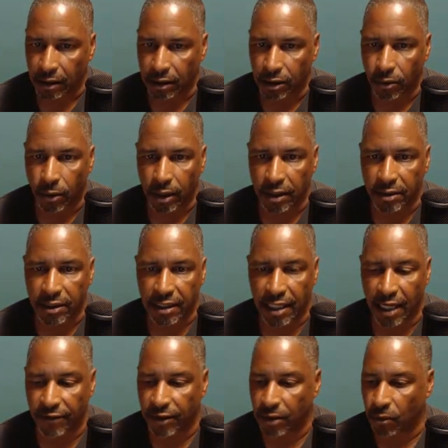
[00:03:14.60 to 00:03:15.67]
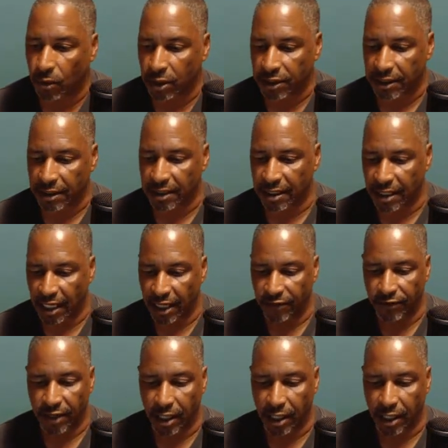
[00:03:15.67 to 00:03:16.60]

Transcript: you want to save it, and once it's saved,